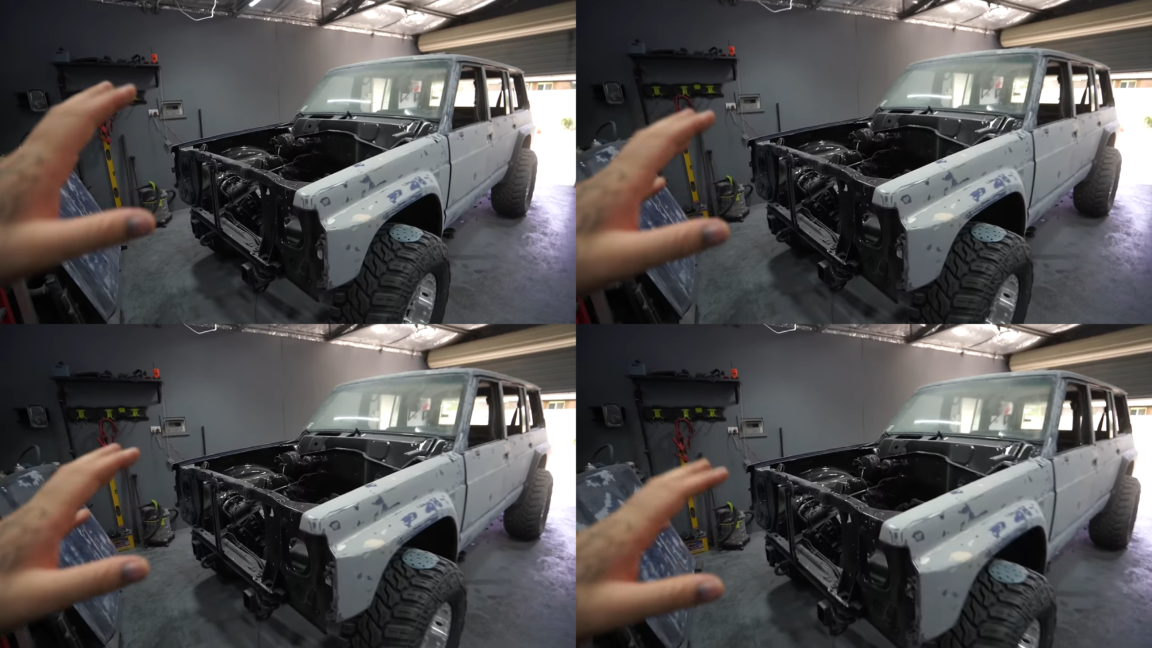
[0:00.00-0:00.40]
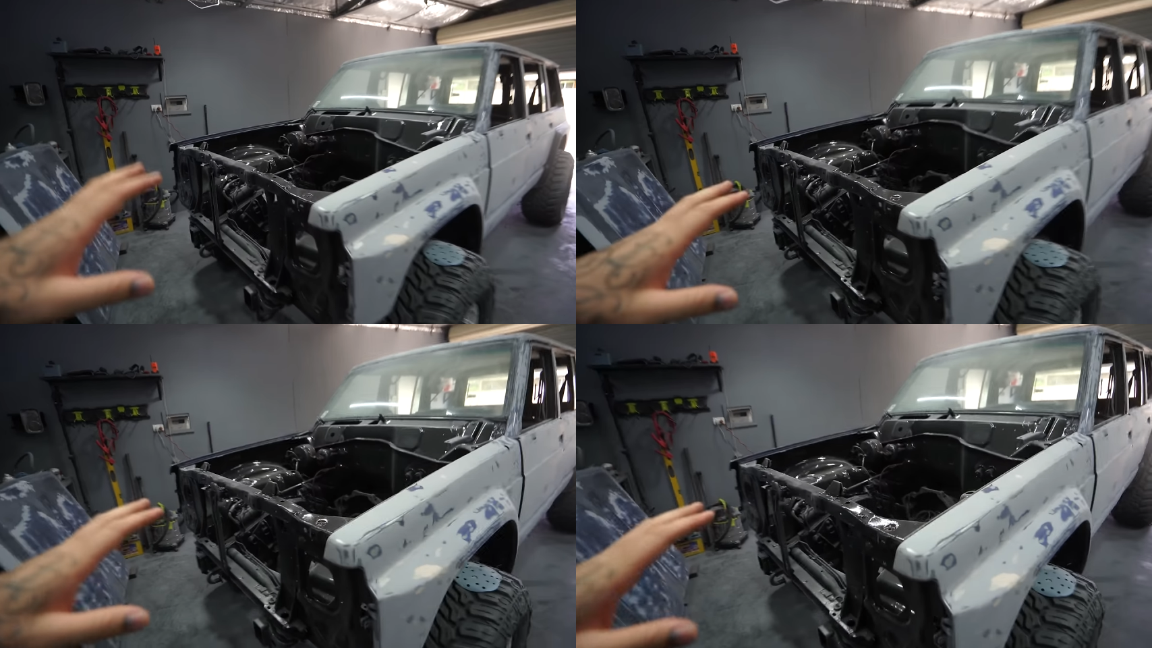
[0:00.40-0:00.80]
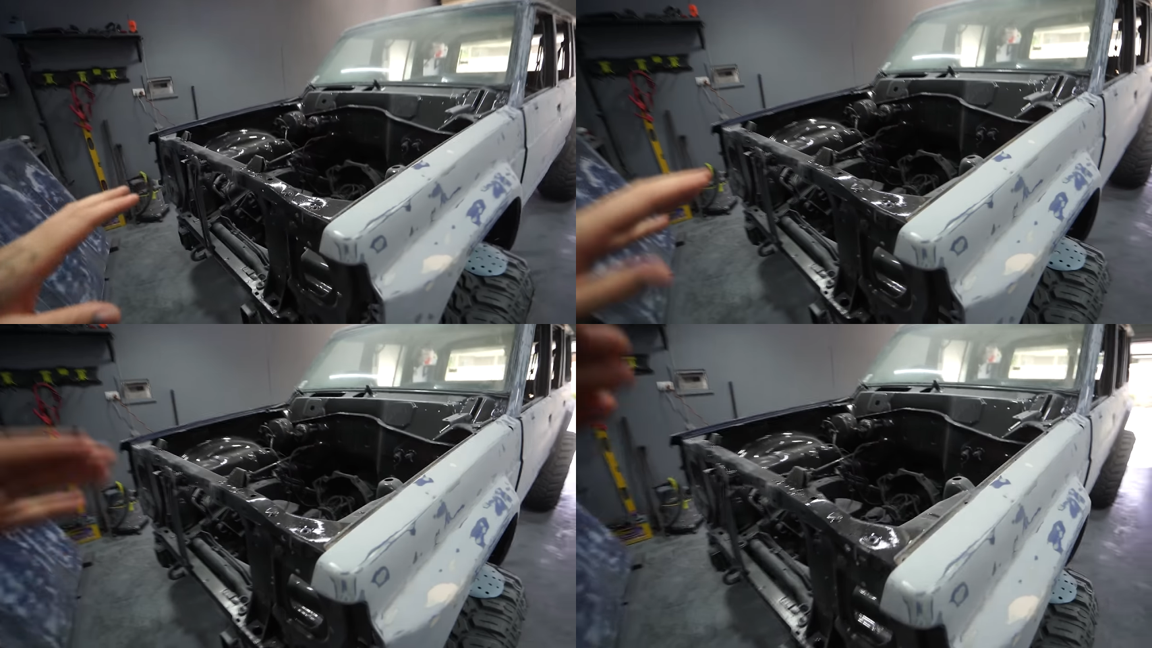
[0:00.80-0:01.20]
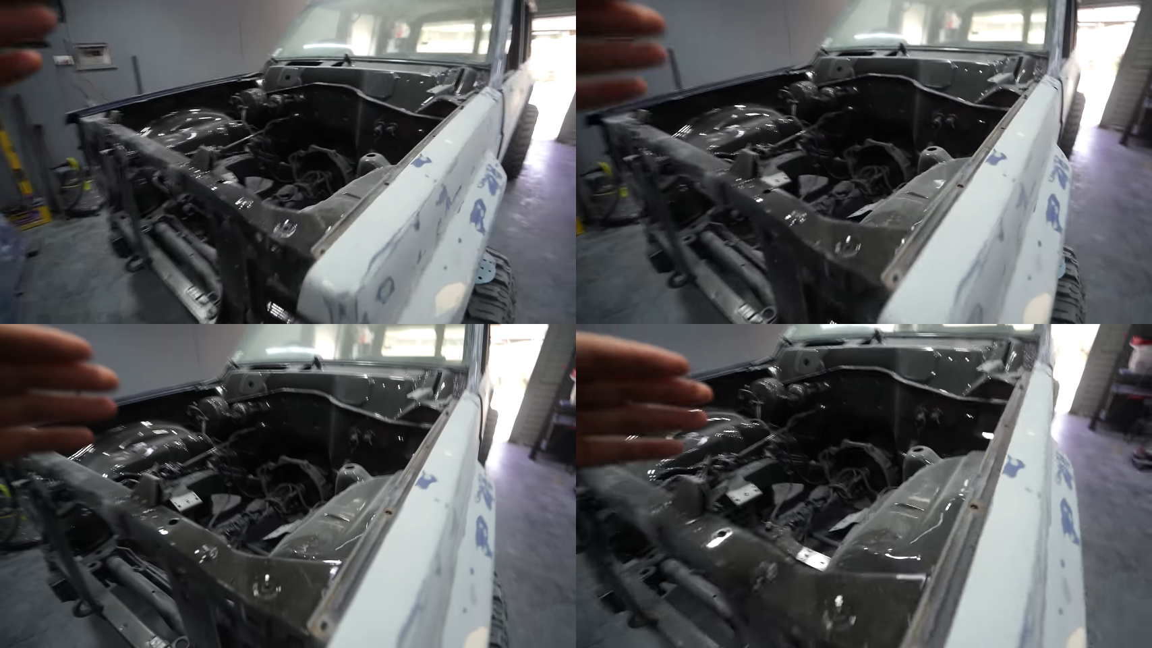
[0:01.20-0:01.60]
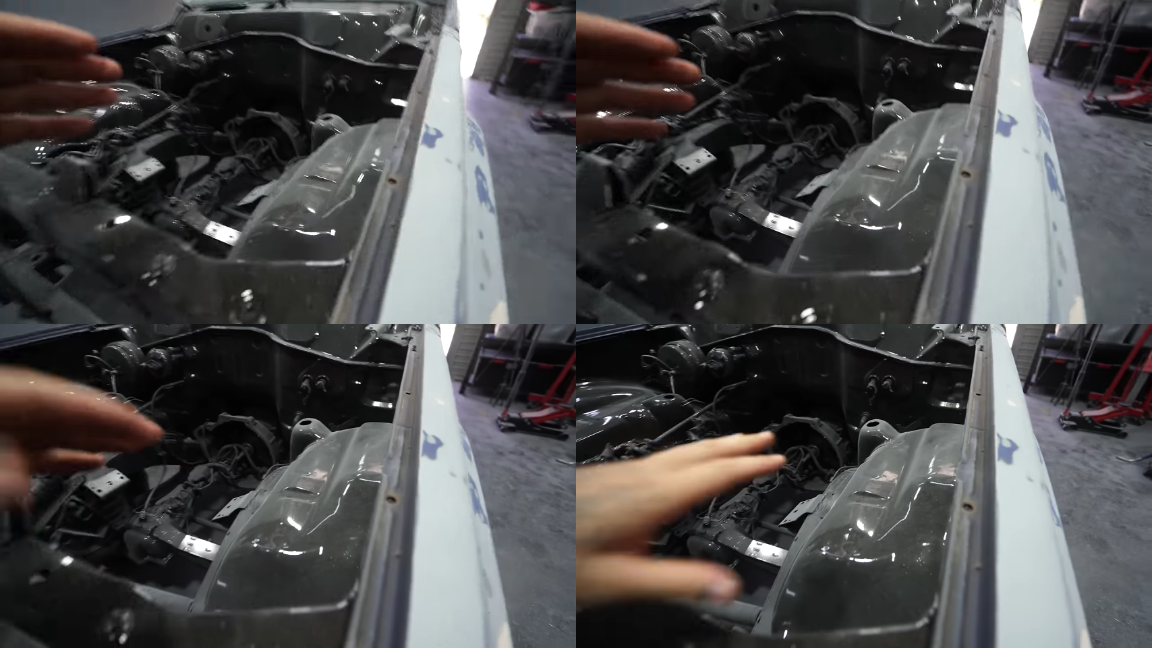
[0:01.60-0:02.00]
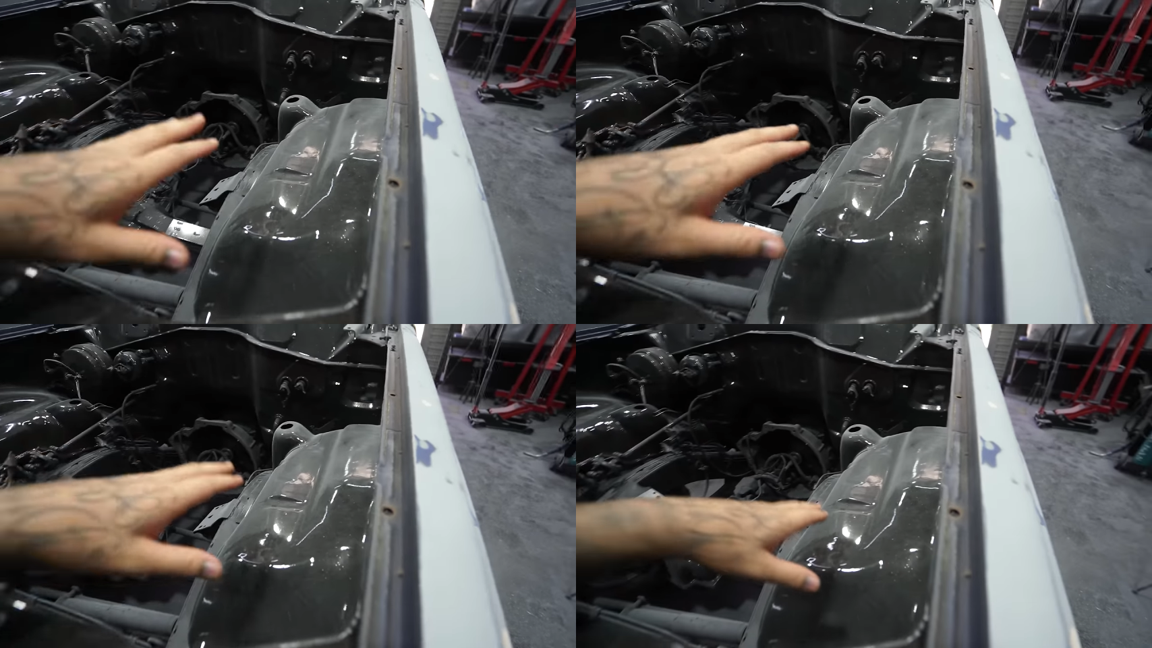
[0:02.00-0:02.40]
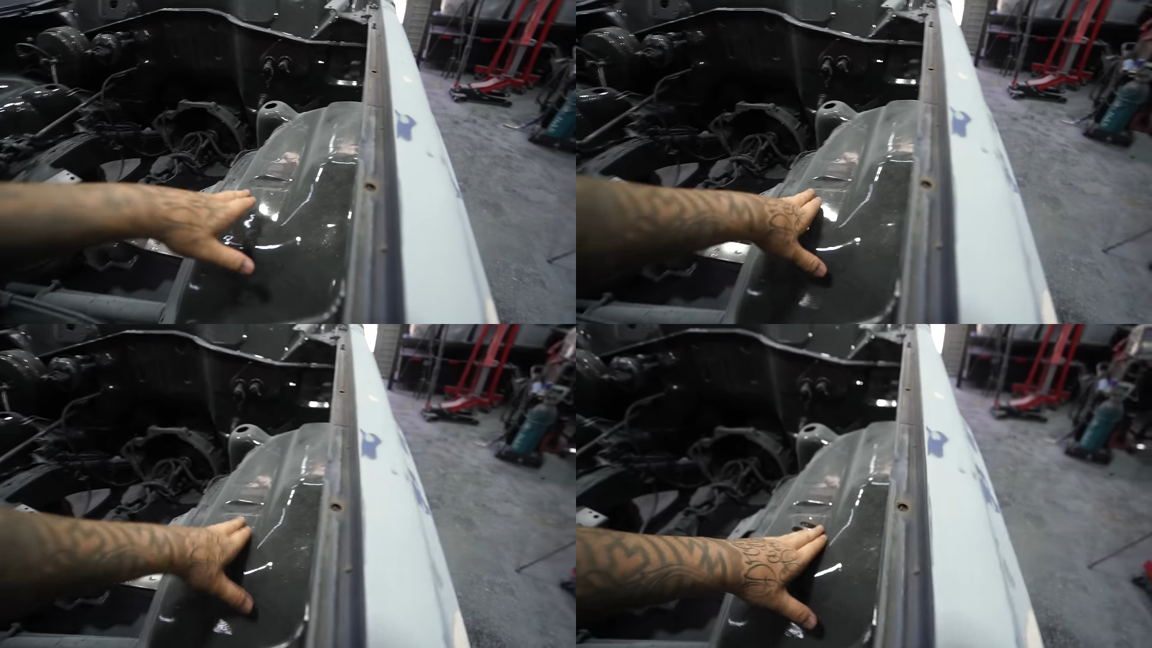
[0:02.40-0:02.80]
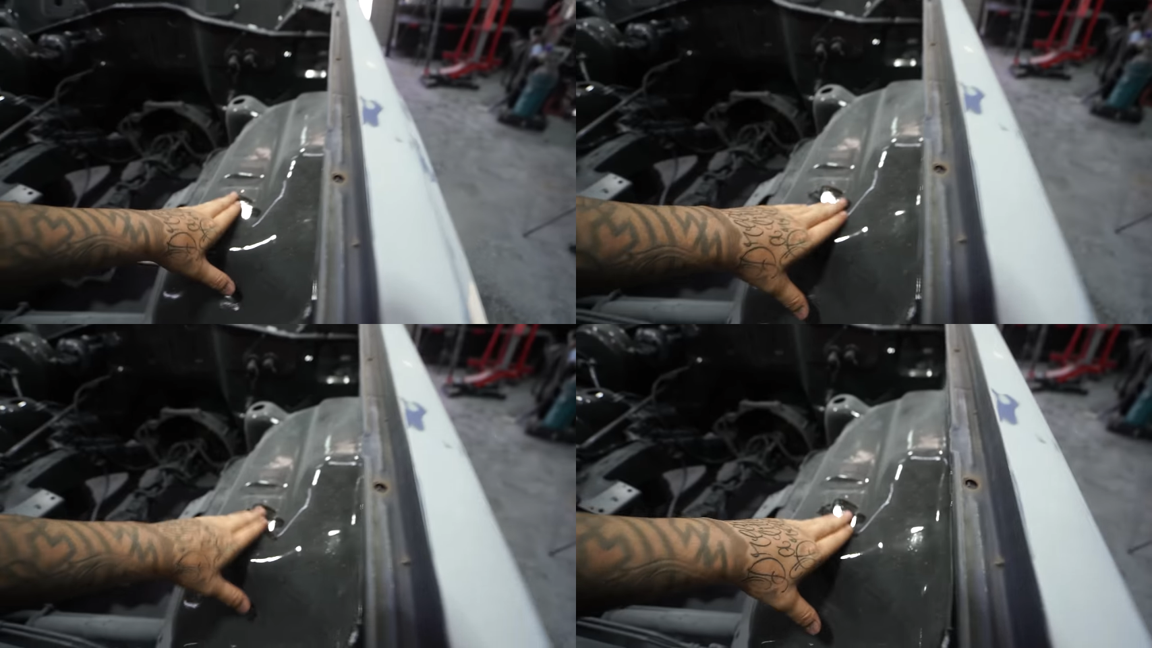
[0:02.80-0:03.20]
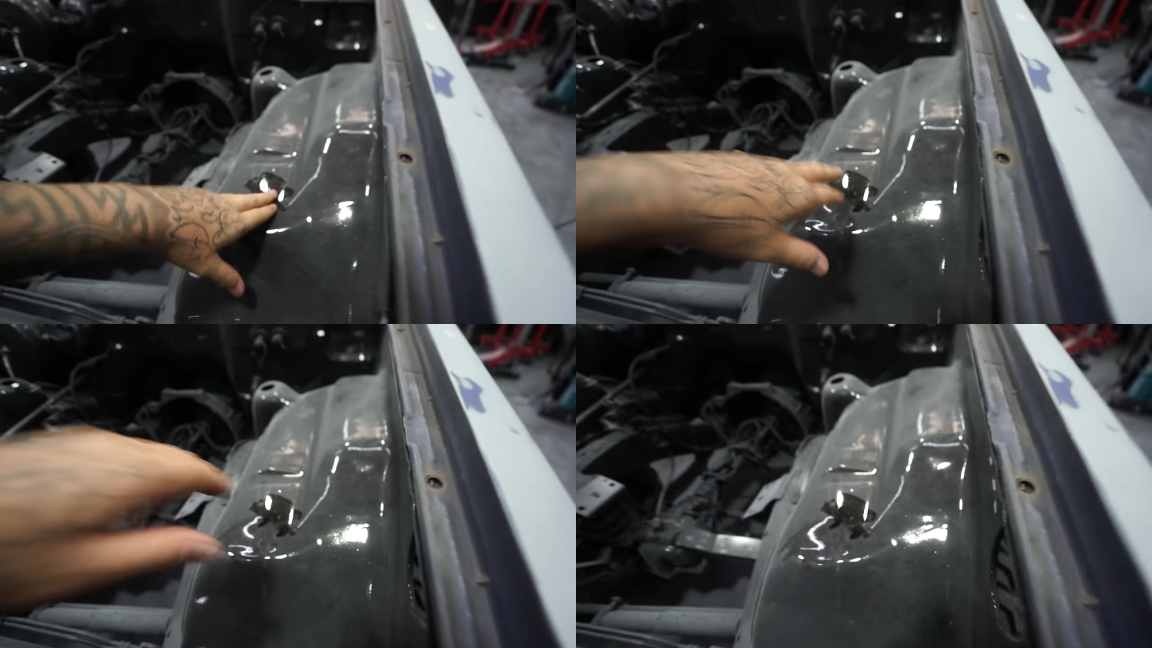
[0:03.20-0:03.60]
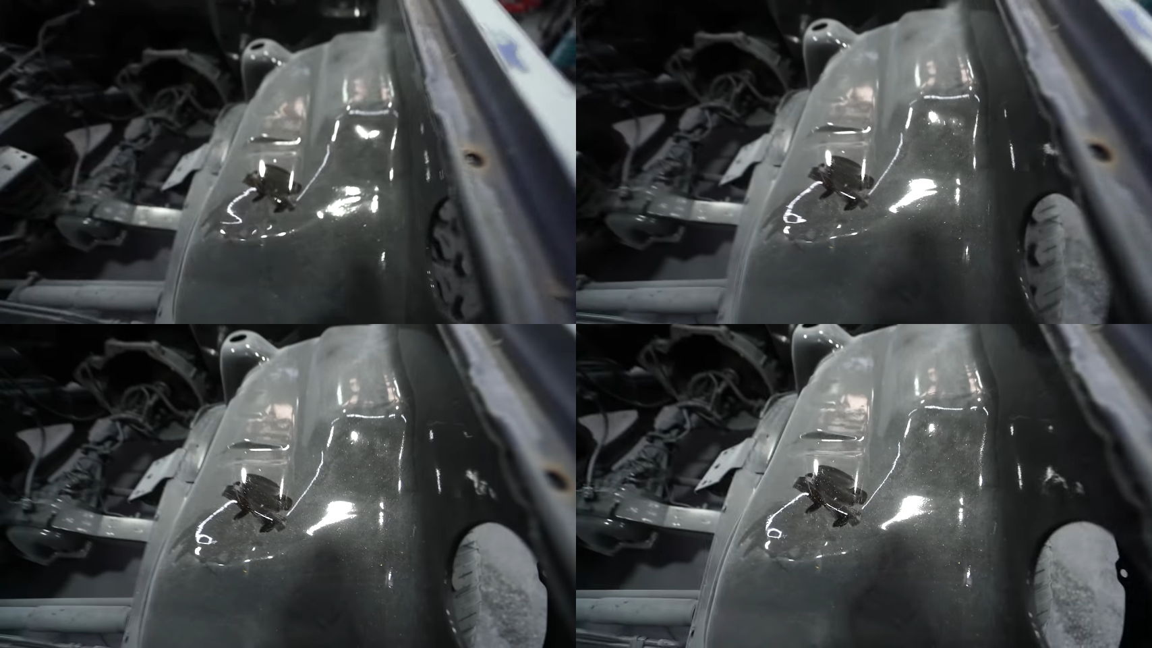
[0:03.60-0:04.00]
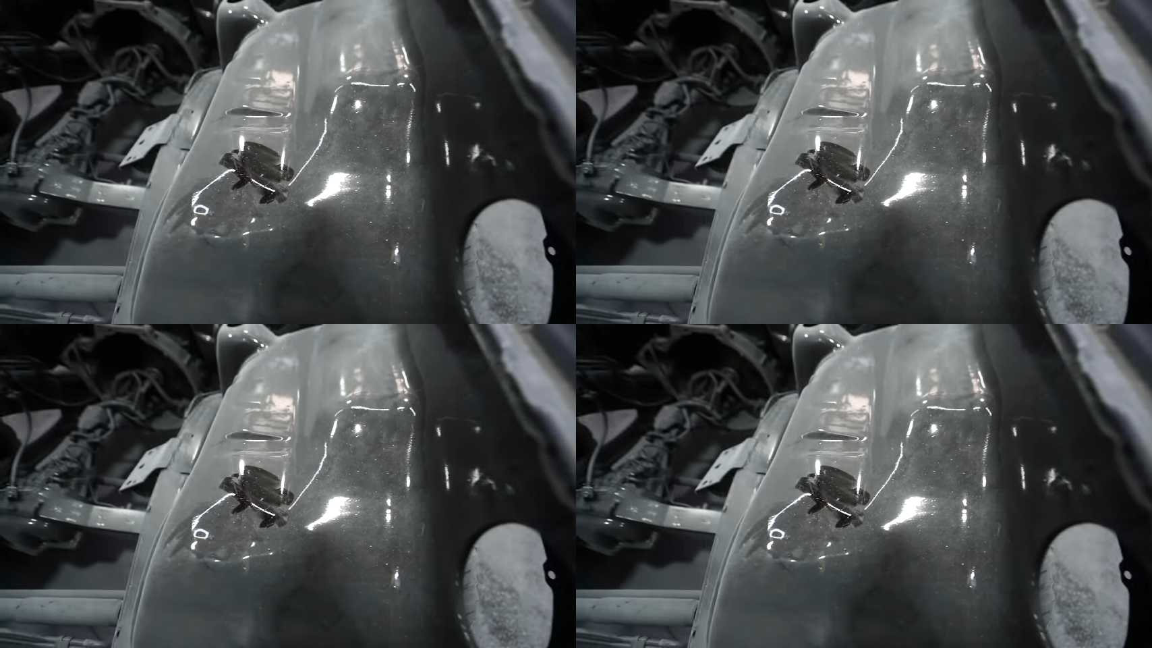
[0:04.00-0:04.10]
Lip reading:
[unreadable: no face in view]